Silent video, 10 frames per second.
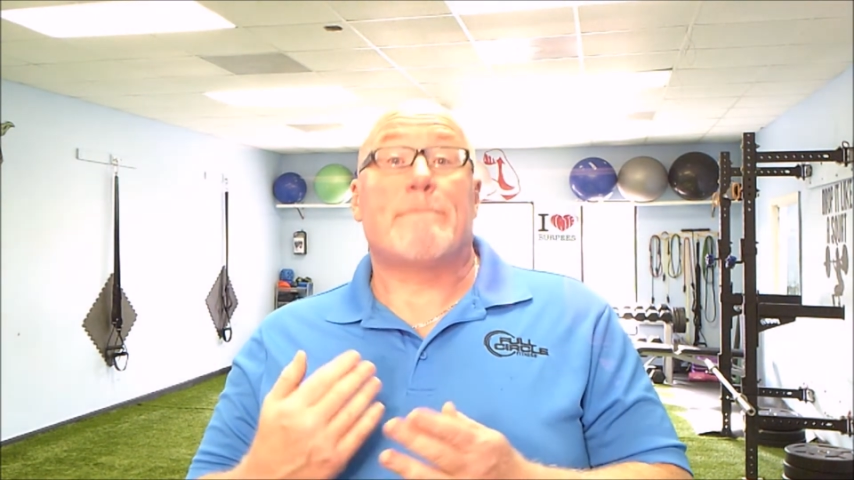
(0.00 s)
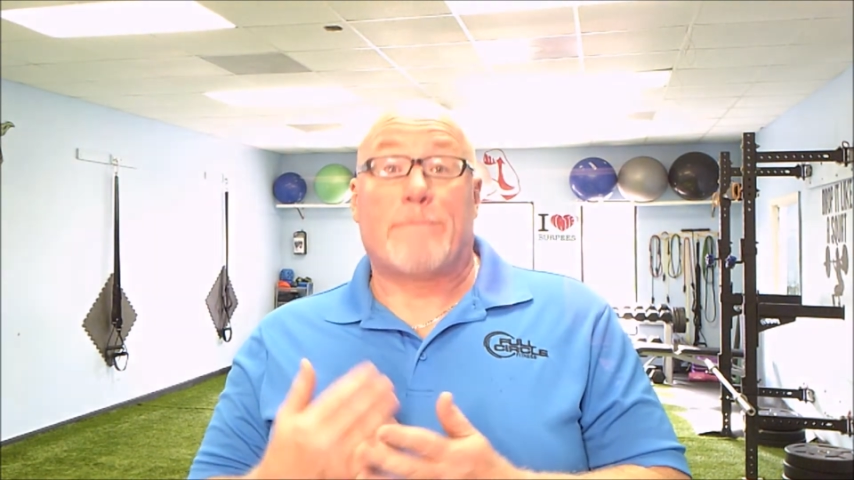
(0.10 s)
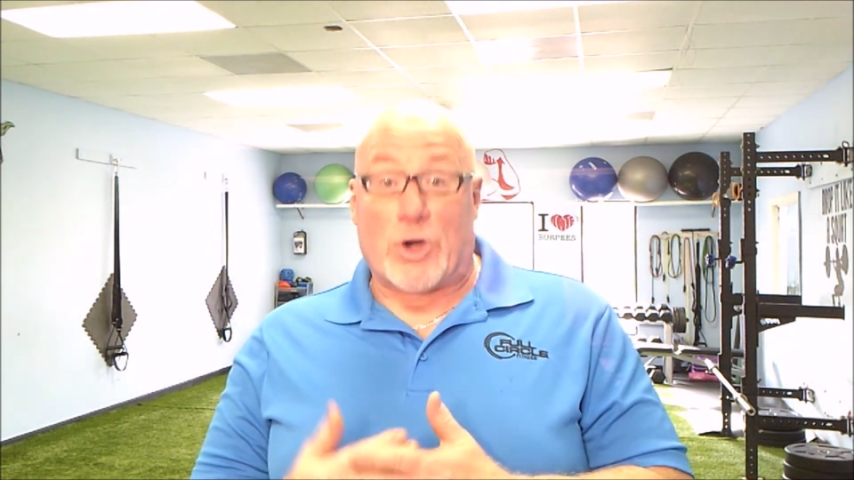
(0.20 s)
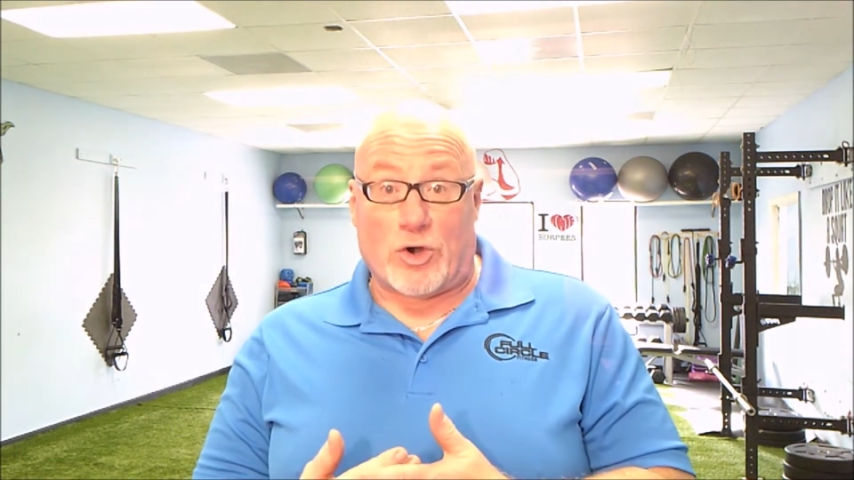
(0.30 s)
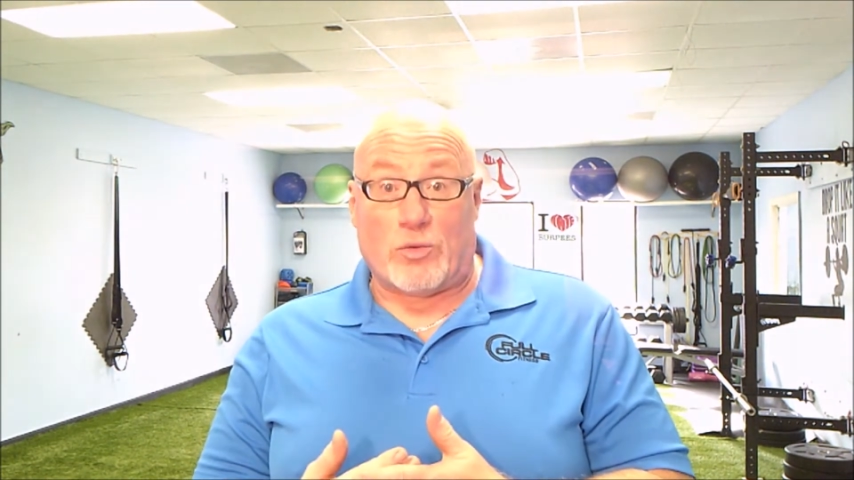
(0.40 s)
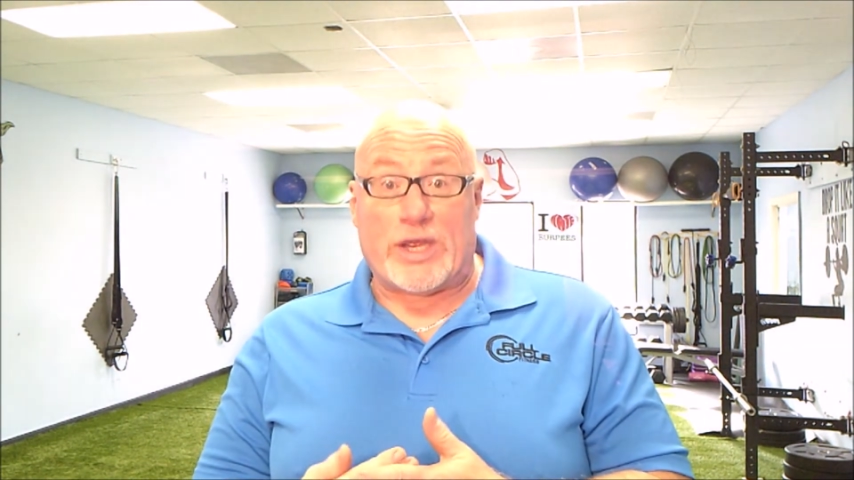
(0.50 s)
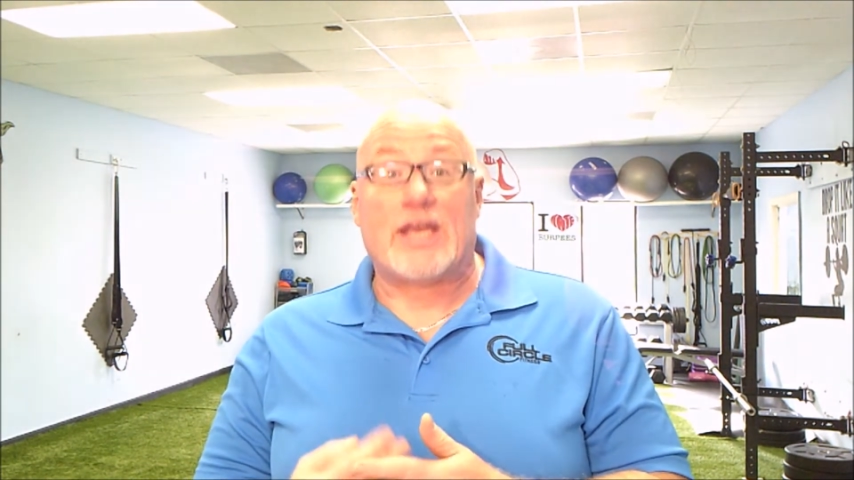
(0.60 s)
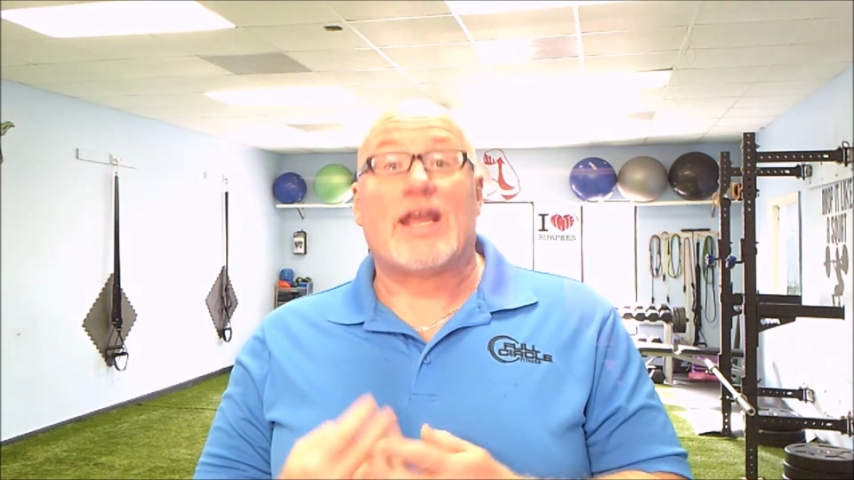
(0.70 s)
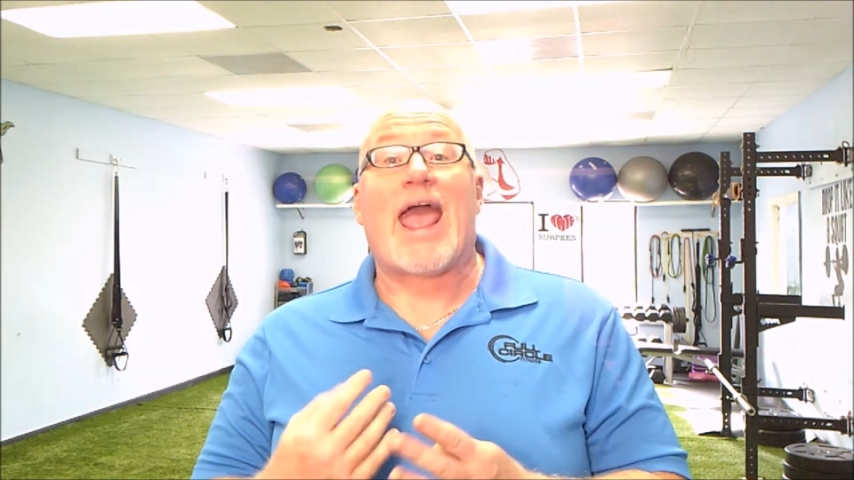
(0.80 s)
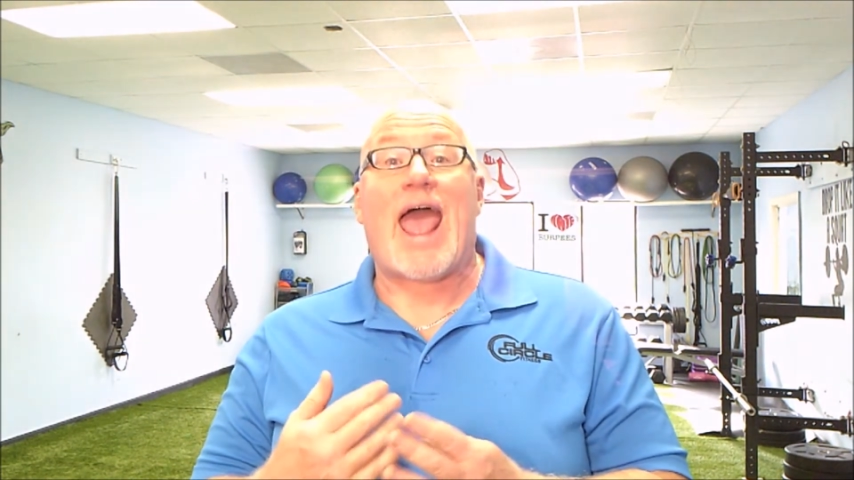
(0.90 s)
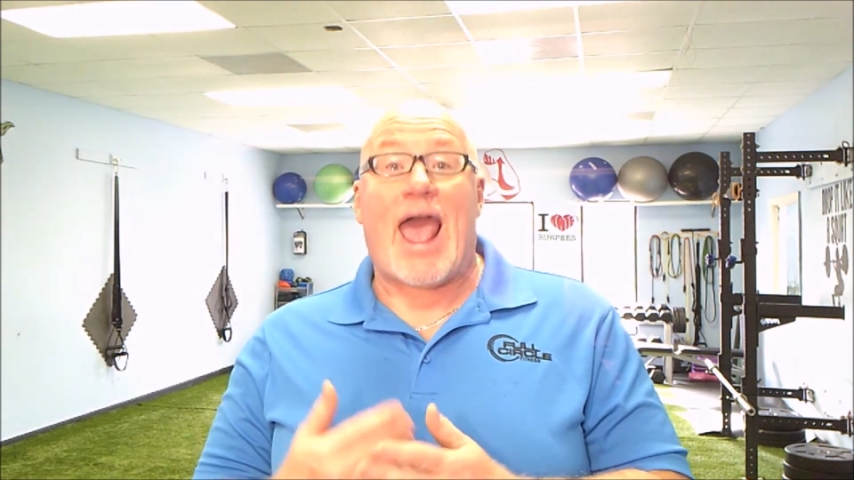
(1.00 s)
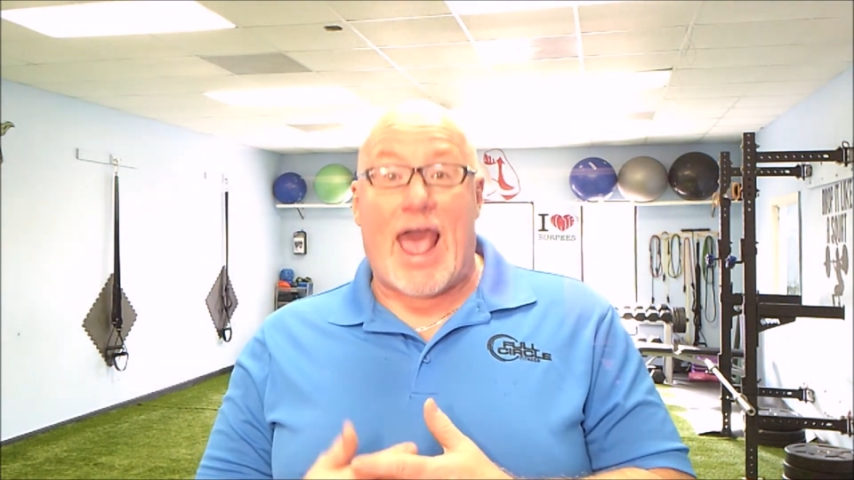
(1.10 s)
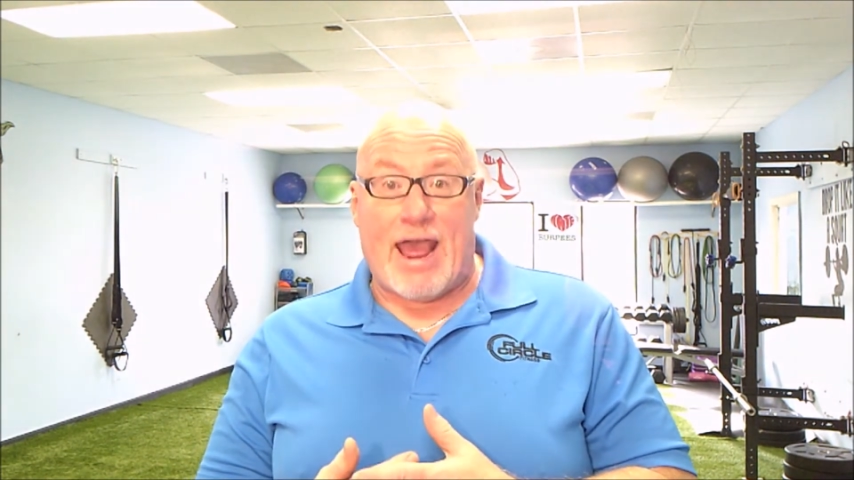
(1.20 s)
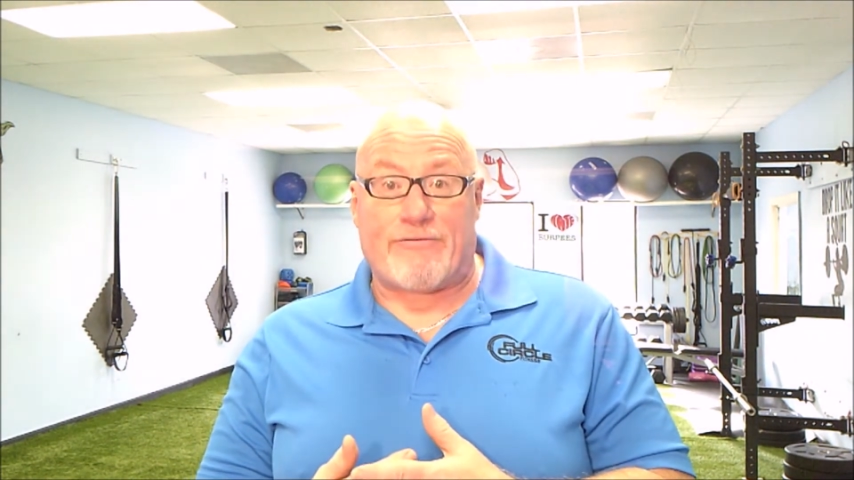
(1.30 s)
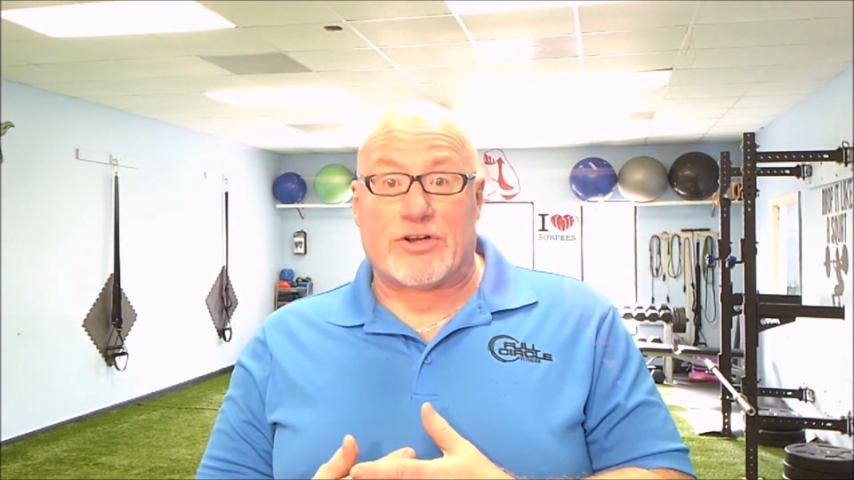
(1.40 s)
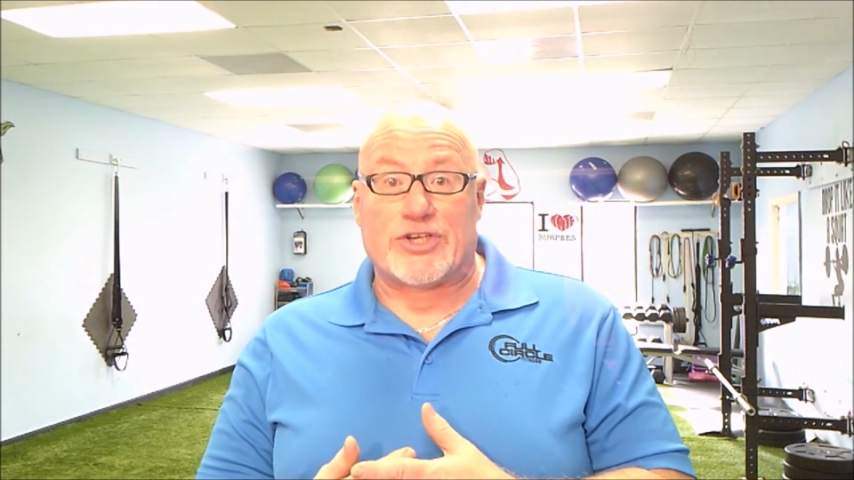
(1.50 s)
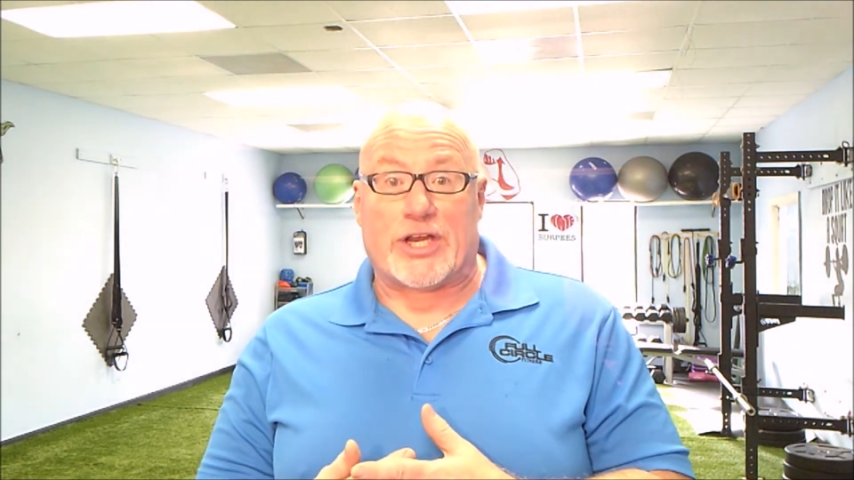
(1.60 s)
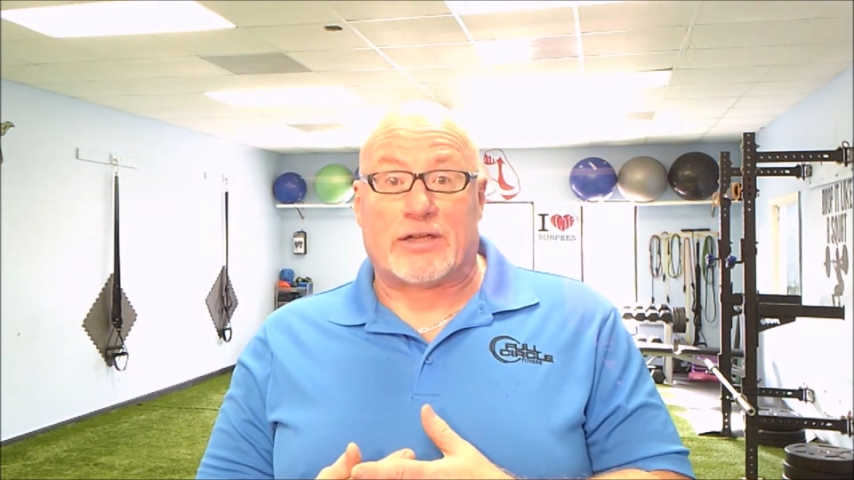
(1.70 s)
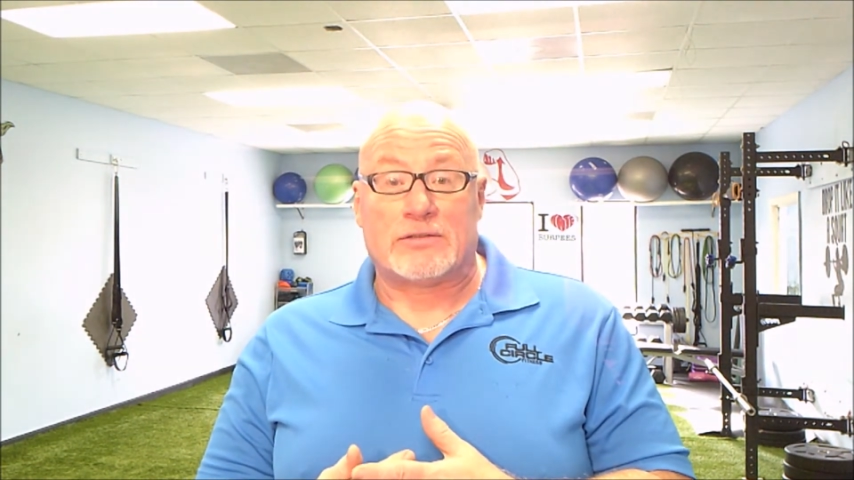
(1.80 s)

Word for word: per week averaging.